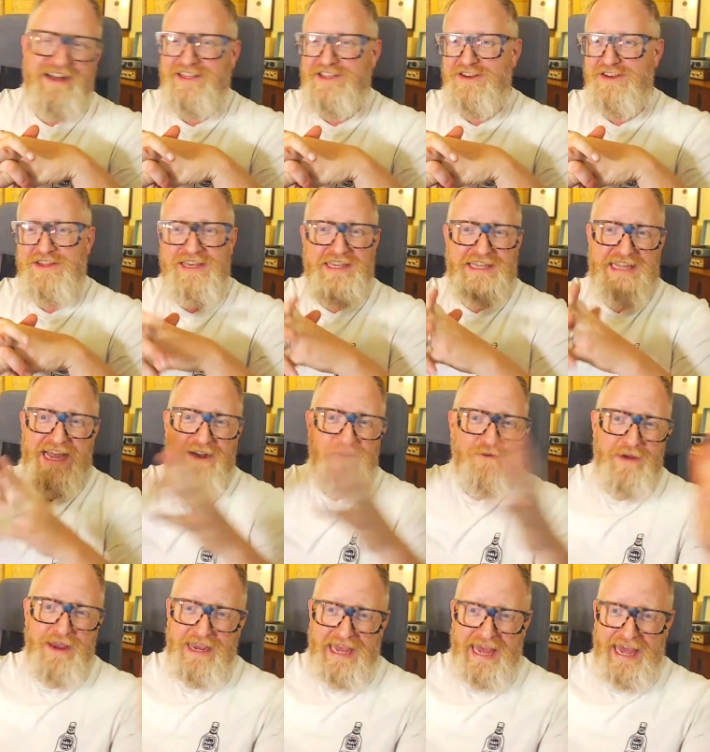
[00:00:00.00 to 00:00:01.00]
do this now.
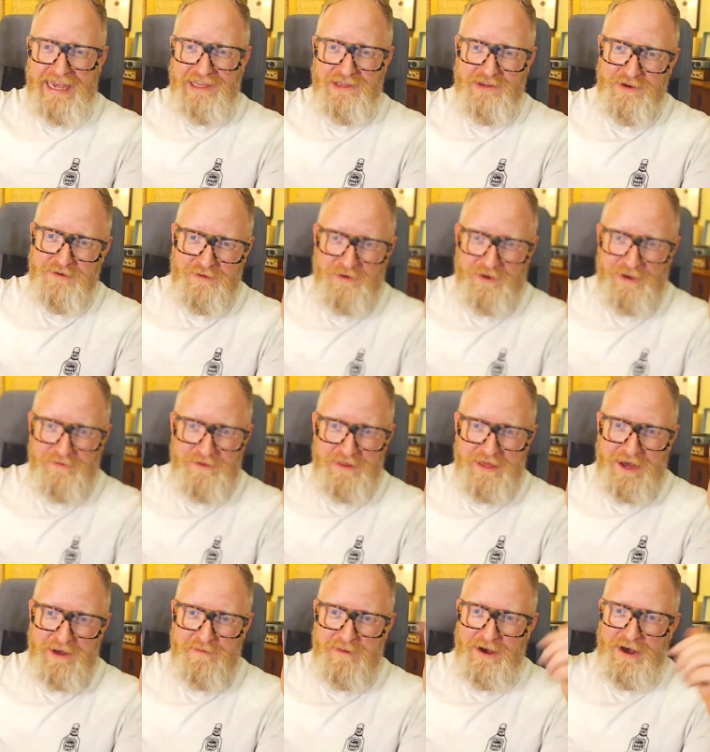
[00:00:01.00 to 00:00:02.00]
We're getting to a point with
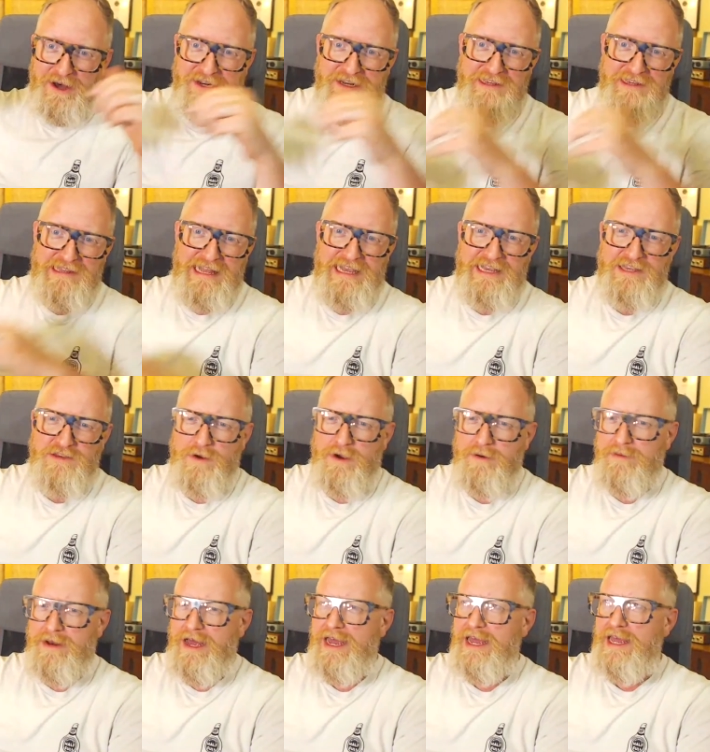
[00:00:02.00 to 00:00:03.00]
our partners list where
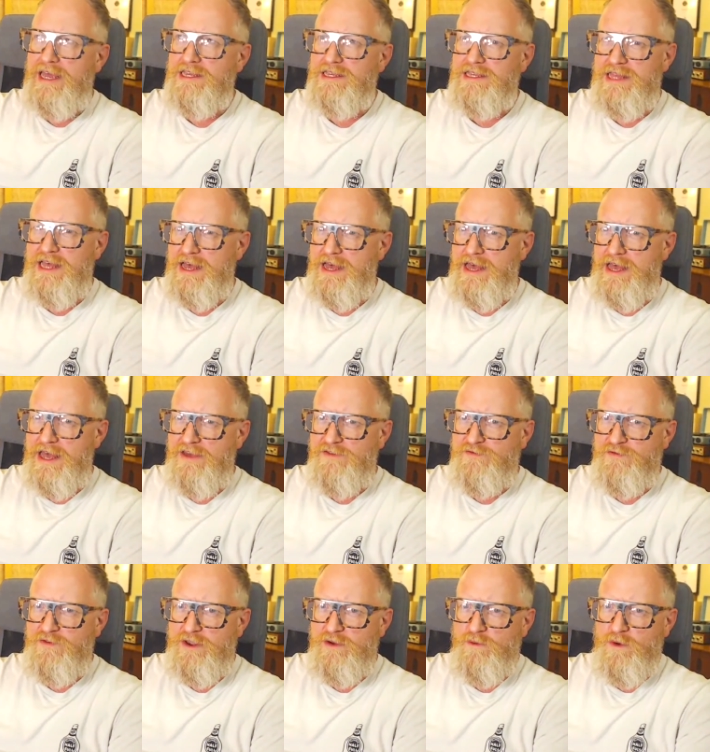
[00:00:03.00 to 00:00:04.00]
I'm like, is that
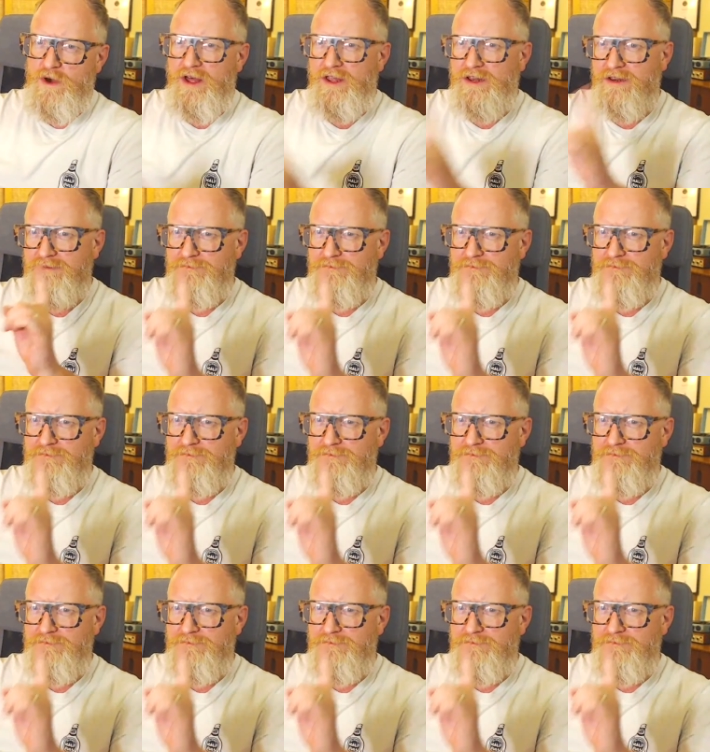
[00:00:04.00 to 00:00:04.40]
everyone?